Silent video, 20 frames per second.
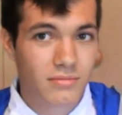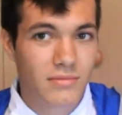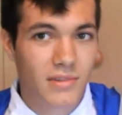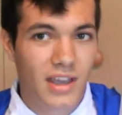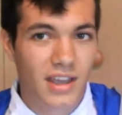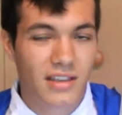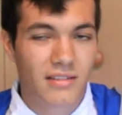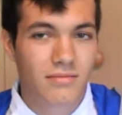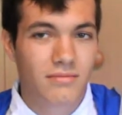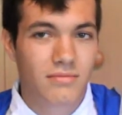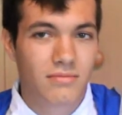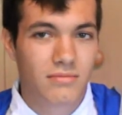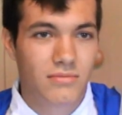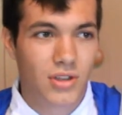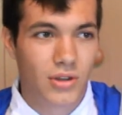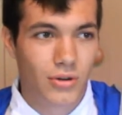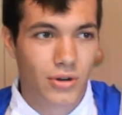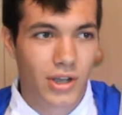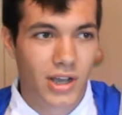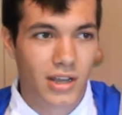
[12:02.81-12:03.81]
I
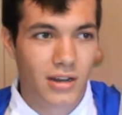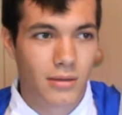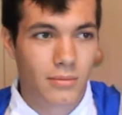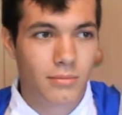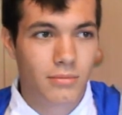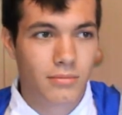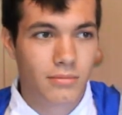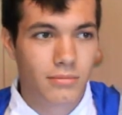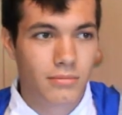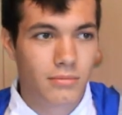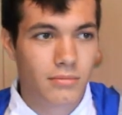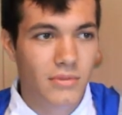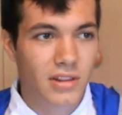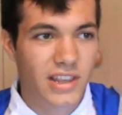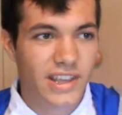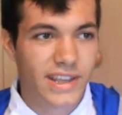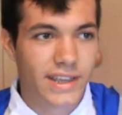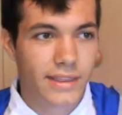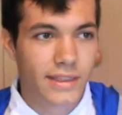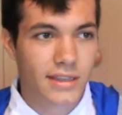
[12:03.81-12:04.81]
don't know how to
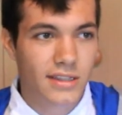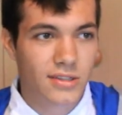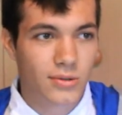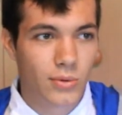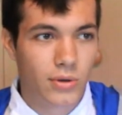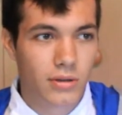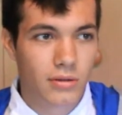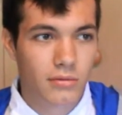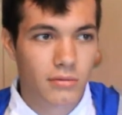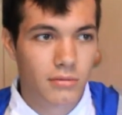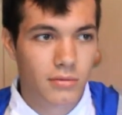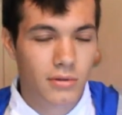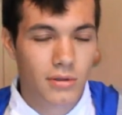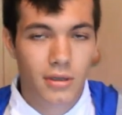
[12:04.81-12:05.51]
link this one.